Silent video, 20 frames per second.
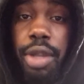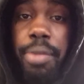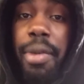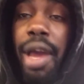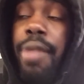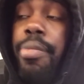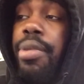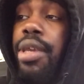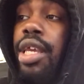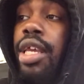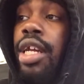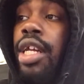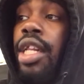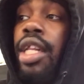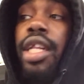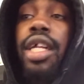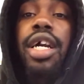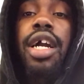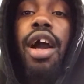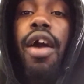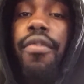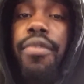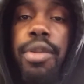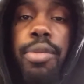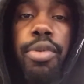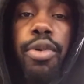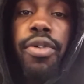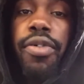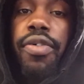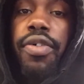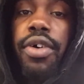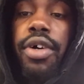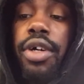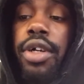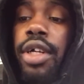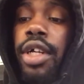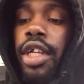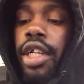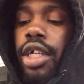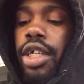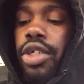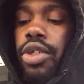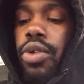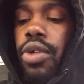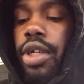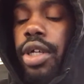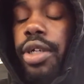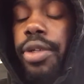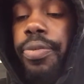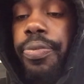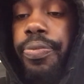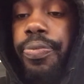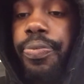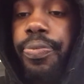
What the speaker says: It might be comfortable for you